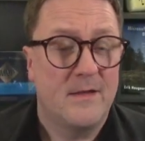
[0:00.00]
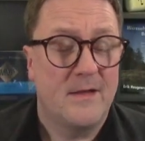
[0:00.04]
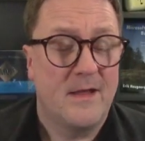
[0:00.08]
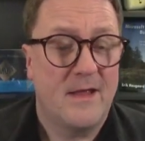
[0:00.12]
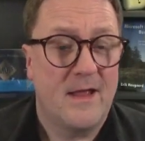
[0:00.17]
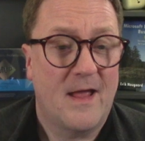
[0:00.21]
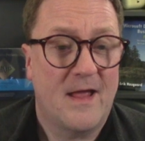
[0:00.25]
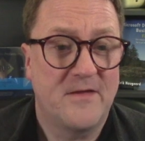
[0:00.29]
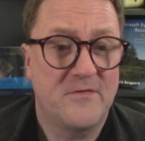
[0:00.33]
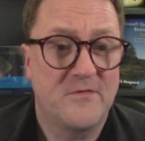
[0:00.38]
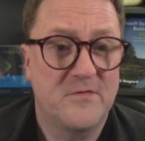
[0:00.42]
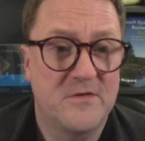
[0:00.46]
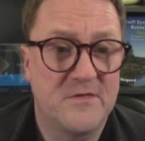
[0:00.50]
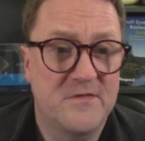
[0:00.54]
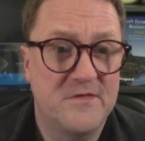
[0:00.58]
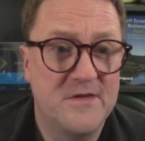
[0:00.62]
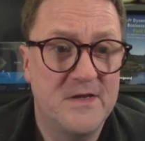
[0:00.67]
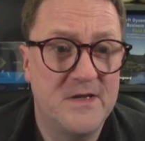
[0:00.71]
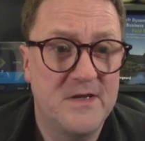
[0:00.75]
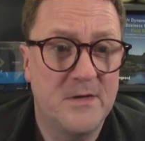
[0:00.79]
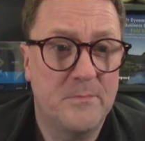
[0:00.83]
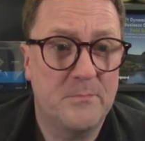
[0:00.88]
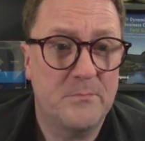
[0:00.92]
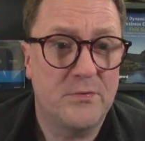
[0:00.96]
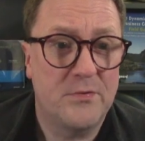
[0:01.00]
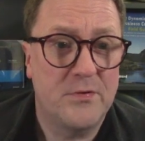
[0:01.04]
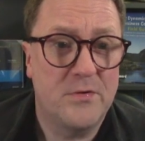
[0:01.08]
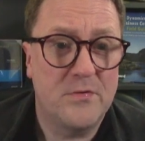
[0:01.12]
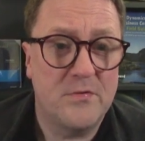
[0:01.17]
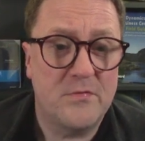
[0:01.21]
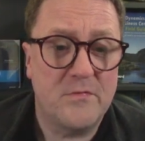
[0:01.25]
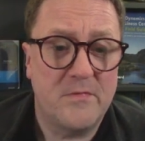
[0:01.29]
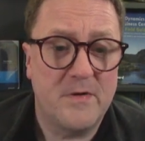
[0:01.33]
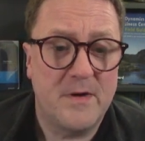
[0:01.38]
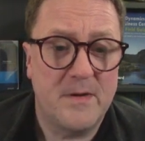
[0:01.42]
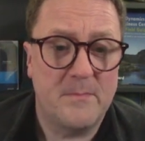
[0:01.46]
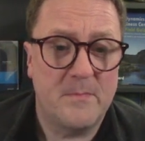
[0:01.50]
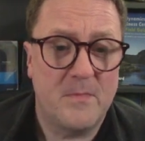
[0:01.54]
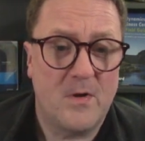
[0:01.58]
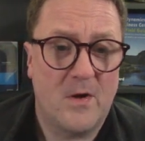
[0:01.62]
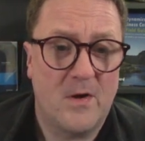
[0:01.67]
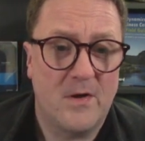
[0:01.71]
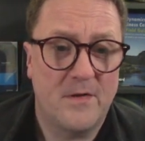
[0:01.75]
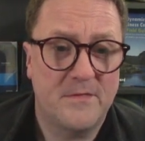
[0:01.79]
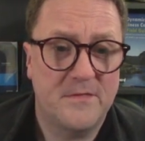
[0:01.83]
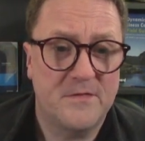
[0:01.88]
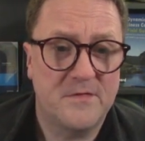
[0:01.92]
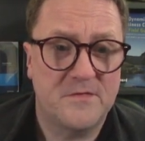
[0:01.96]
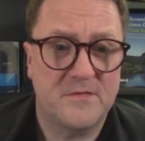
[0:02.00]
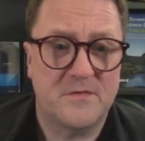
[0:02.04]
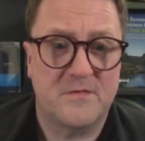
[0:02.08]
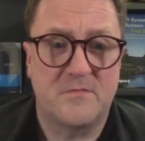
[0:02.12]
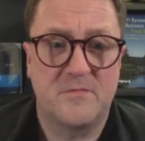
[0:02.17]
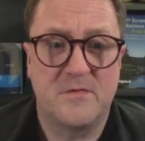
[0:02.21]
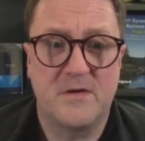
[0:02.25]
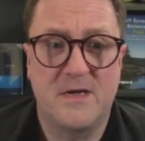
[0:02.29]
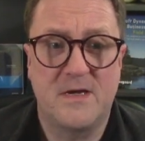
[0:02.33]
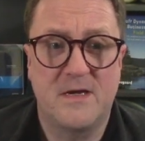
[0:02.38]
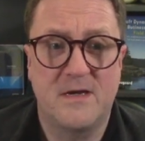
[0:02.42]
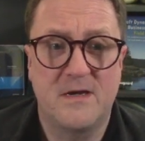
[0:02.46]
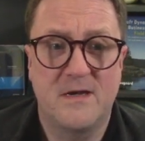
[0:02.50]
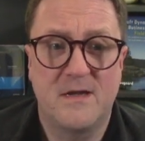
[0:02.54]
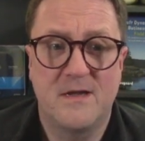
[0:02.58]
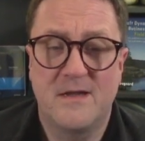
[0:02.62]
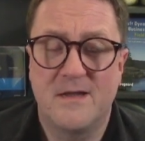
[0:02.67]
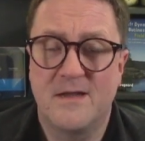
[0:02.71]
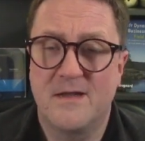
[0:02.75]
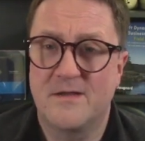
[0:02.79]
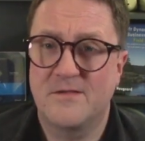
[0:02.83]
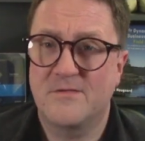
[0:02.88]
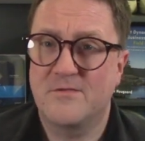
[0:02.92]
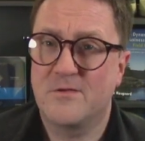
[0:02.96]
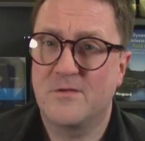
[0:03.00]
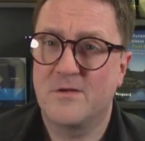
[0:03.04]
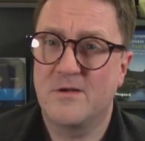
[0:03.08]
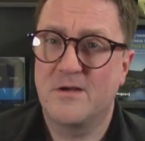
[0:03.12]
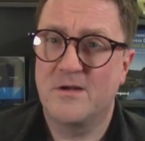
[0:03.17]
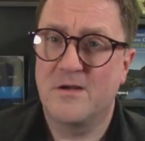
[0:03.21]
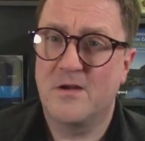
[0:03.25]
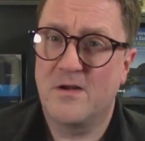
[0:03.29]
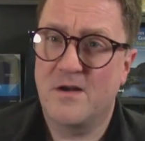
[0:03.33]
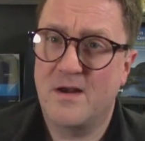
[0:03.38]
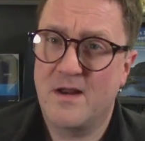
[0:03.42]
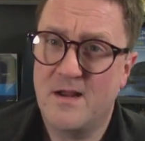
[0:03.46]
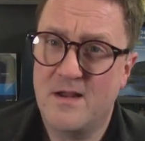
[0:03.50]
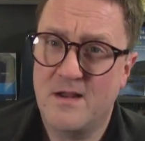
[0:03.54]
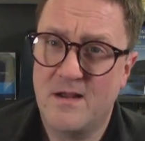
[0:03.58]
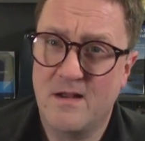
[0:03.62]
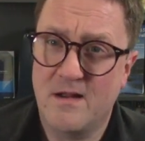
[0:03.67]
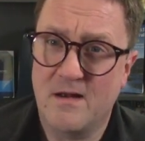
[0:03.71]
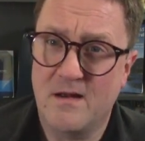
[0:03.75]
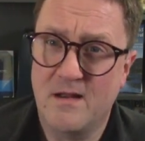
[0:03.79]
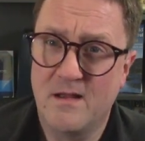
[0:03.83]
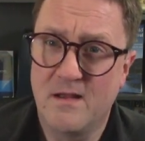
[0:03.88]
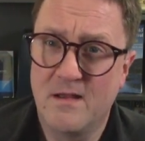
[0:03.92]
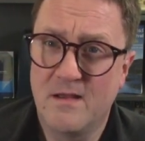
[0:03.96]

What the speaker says: as you can see, the program on the screen is certainly not AL.